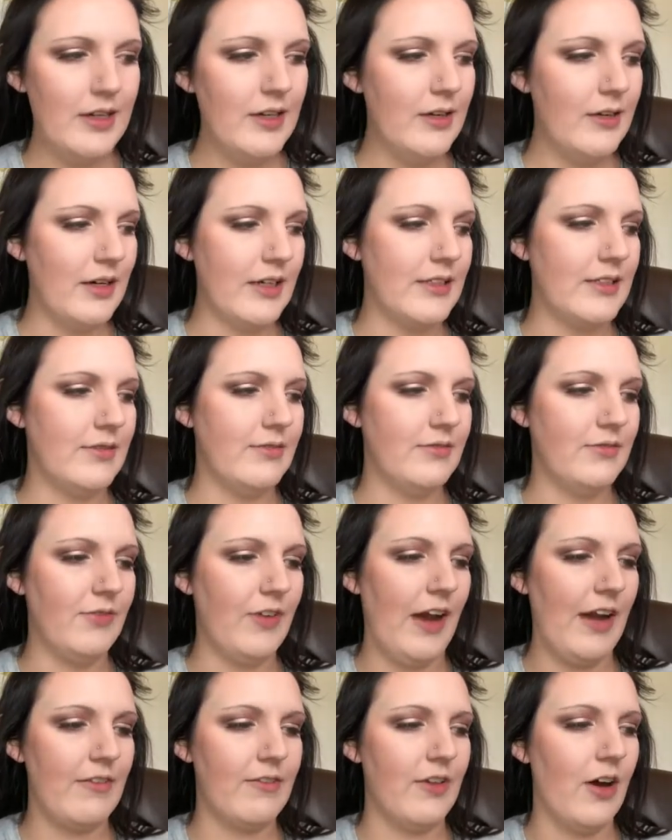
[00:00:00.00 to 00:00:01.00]
like
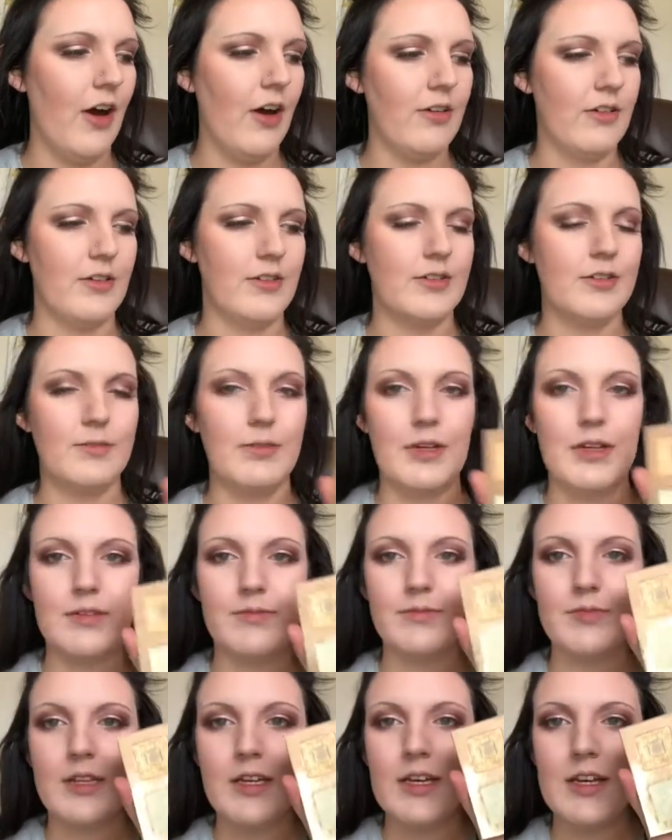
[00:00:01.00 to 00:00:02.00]
$5, but
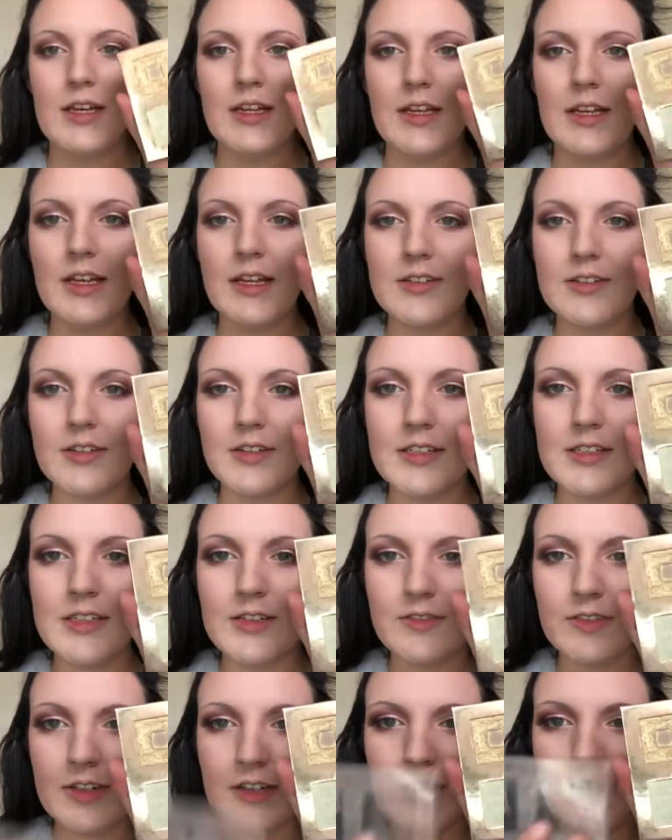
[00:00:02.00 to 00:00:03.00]
it has all these
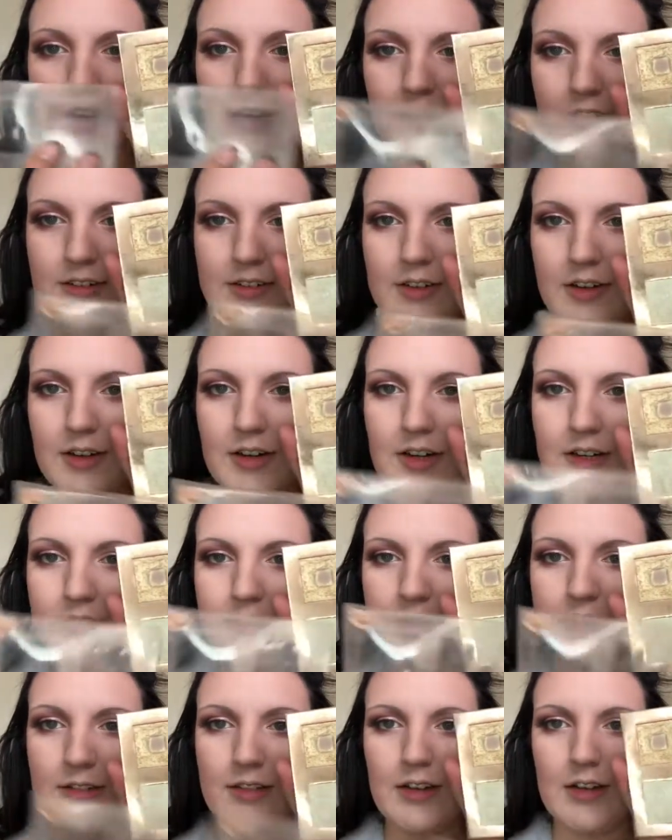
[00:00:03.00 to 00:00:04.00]
different colors on it.
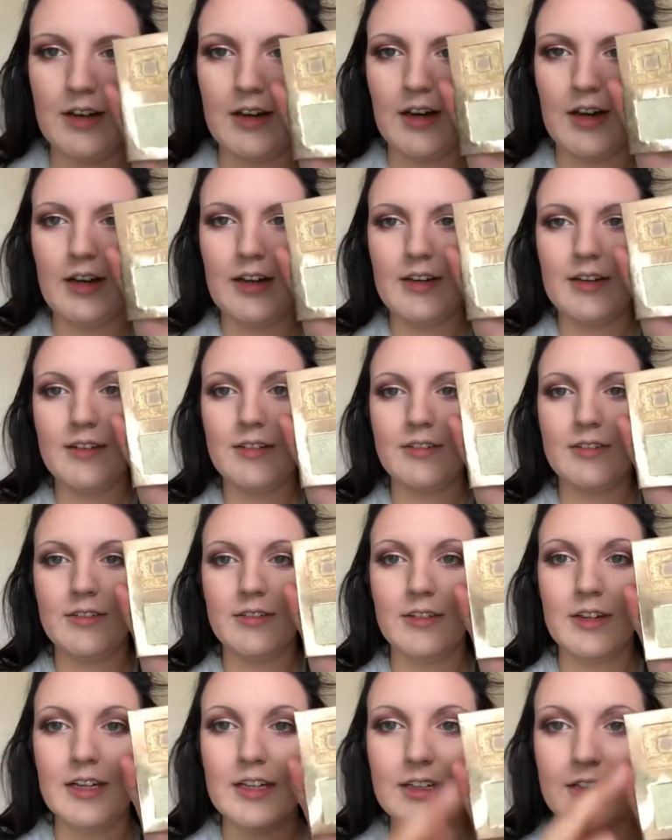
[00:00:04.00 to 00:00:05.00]
I
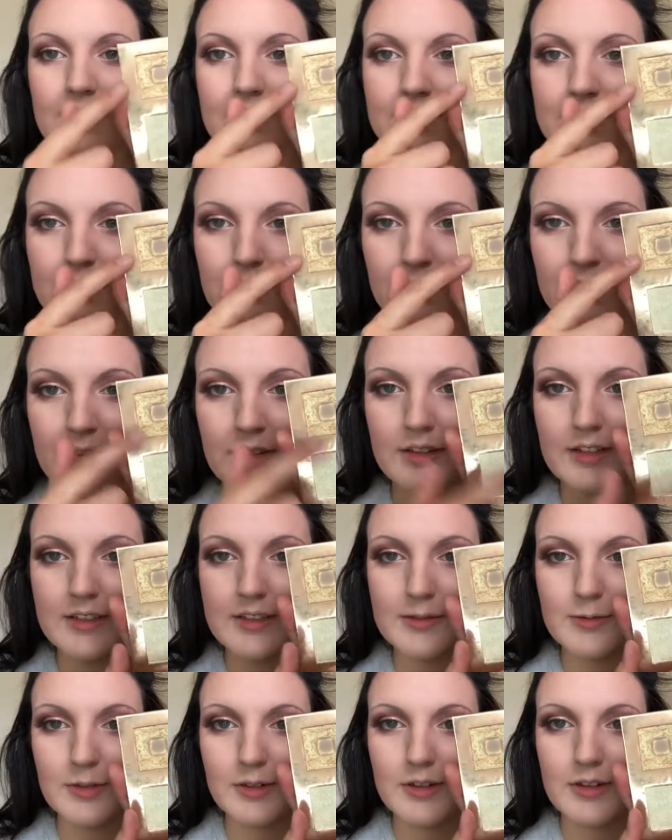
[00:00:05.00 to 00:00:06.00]
like this one and this
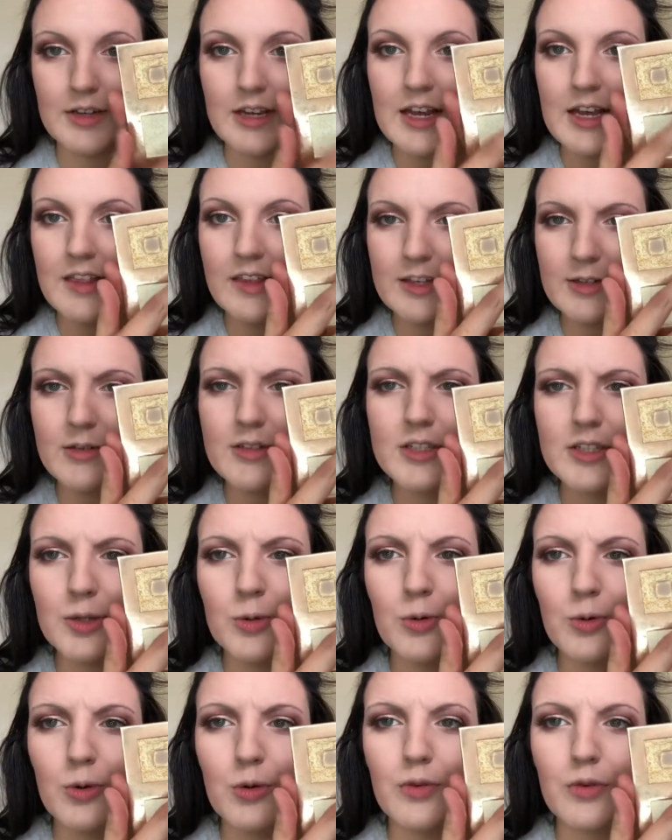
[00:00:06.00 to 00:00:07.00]
one. This one's
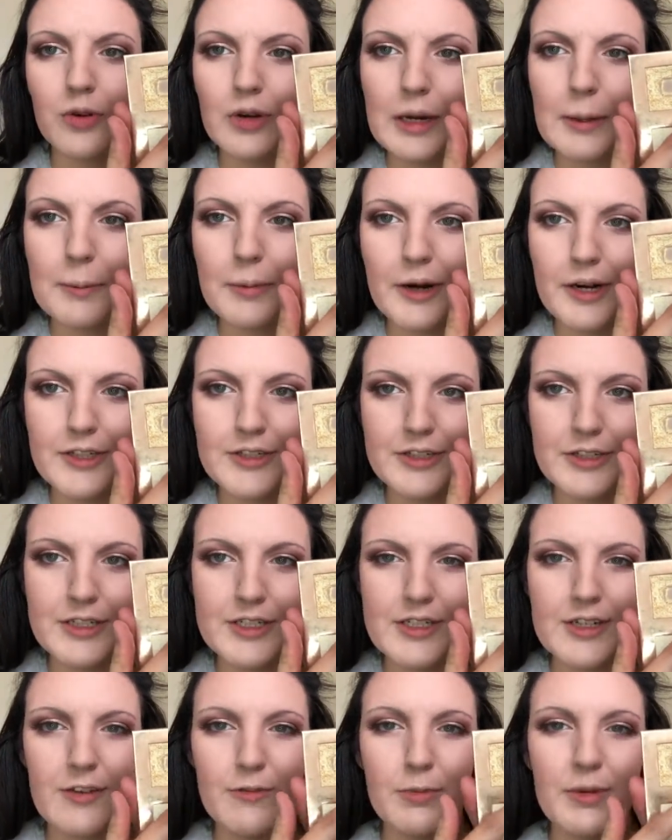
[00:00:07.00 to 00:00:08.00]
cool for like bronzer and
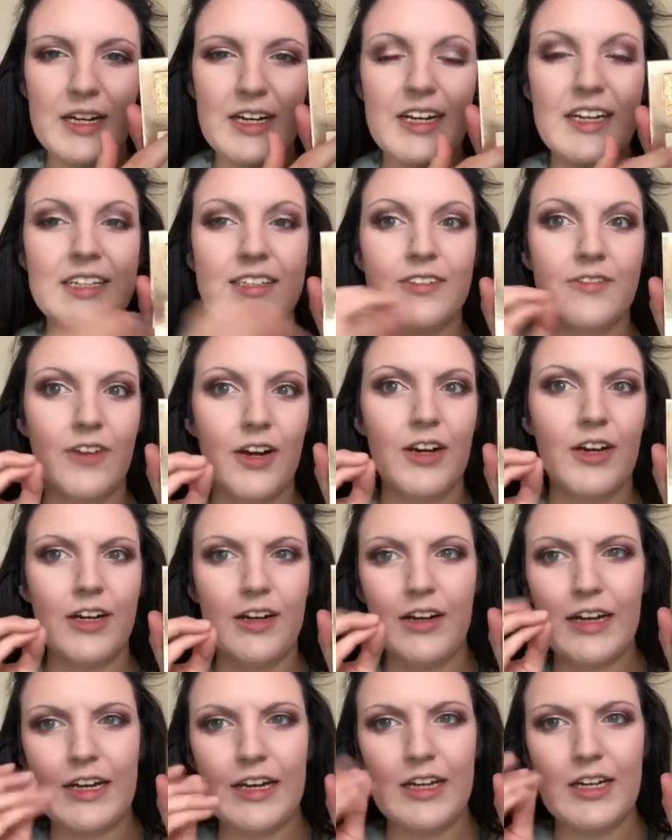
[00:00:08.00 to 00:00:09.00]
stuff, but it is a very
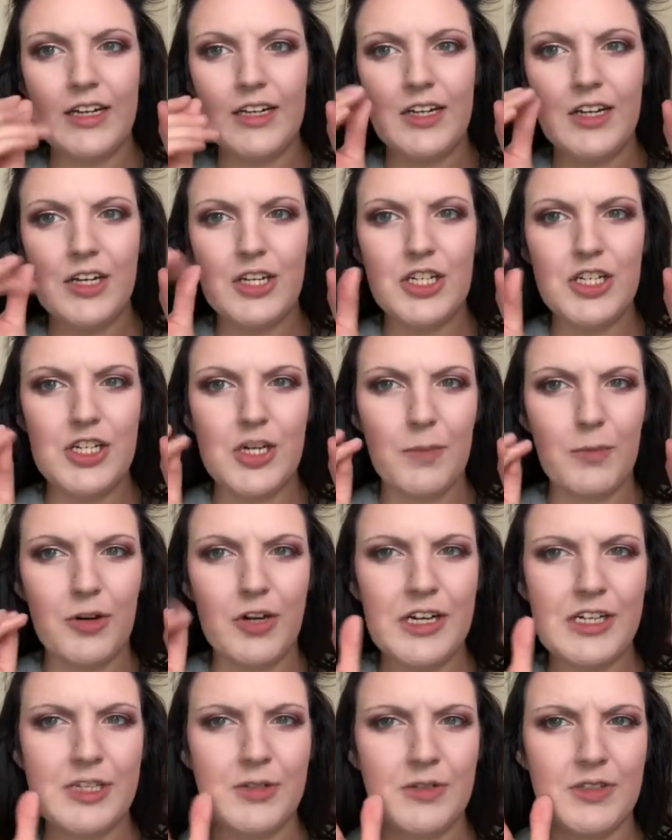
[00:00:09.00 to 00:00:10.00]
like
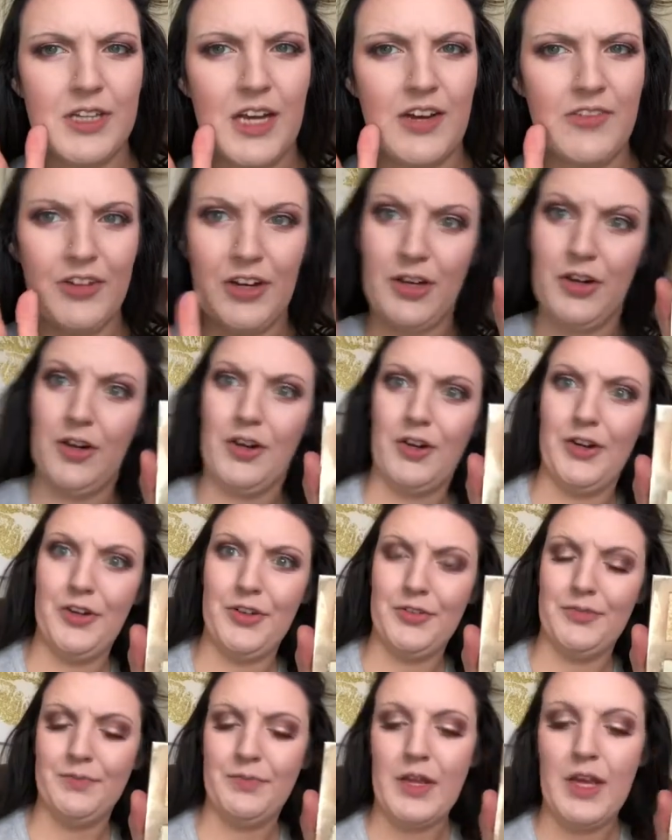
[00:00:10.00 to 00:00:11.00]
shimmery, so it's kind of like
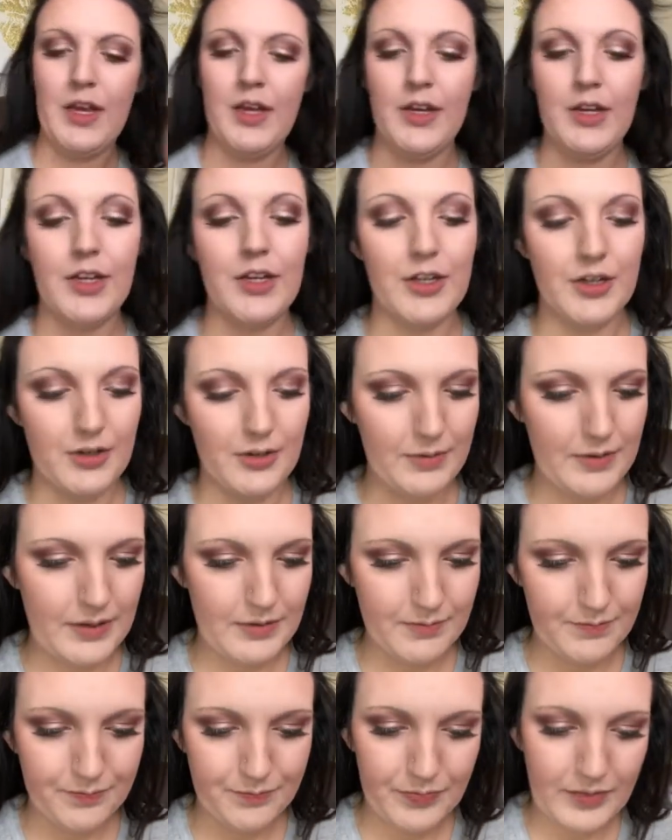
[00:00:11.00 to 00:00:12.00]
girl, you know what I mean?
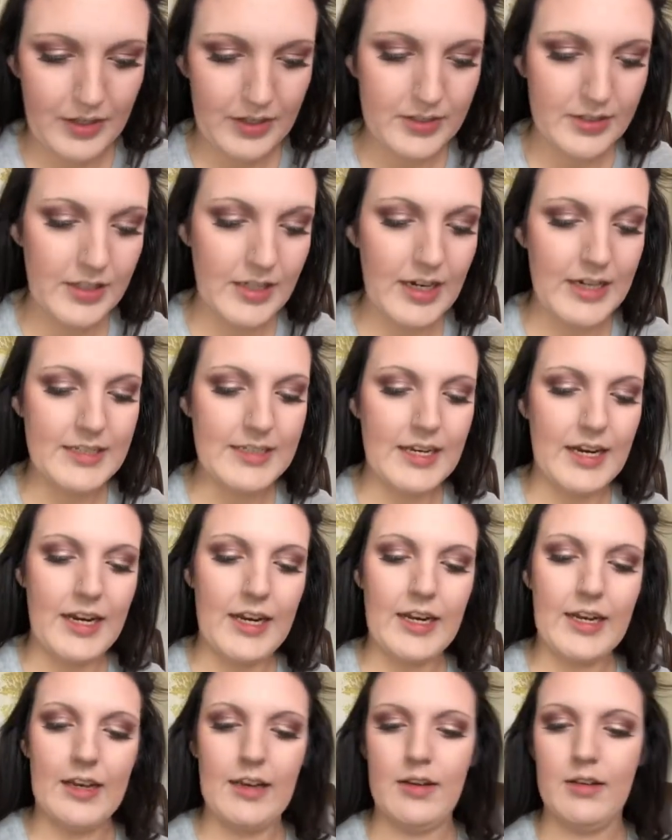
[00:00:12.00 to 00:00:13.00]
So then I
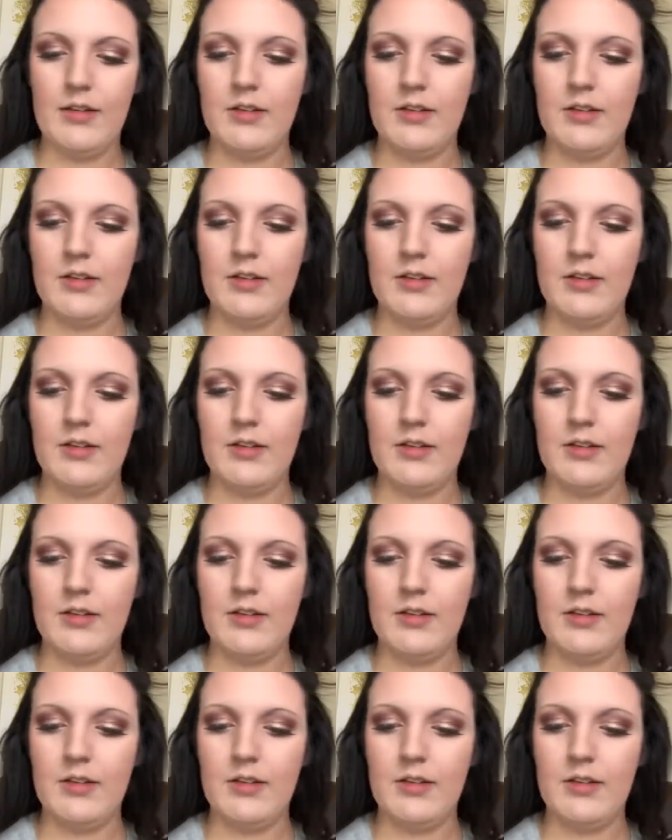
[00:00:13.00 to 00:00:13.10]
take